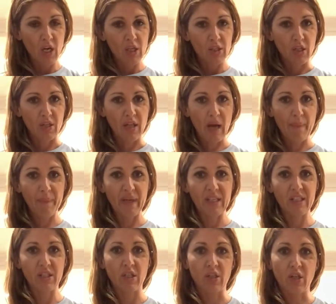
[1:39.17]
So that
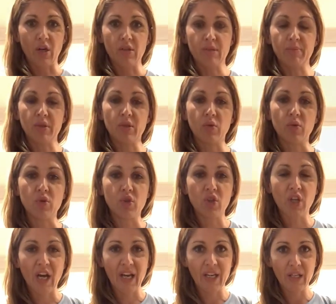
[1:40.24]
means that those muscles
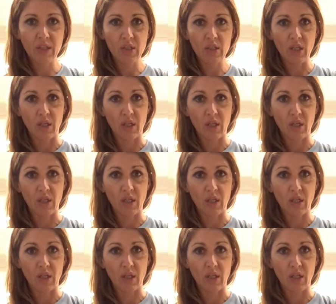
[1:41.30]
change